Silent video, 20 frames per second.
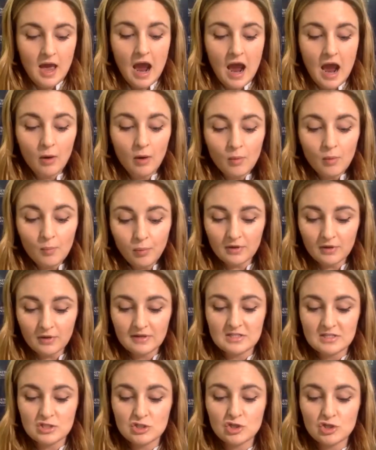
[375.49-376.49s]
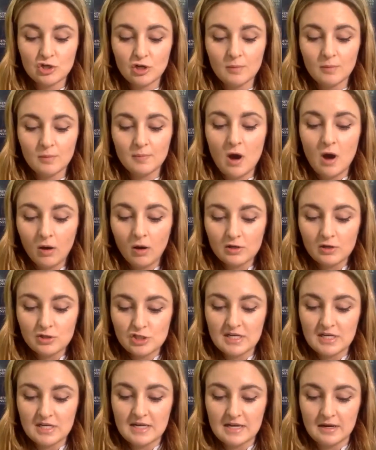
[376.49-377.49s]
how important is
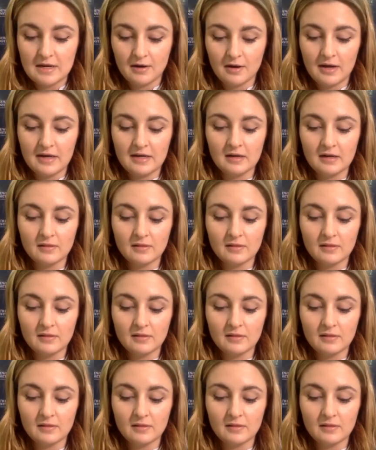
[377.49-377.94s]
terminology here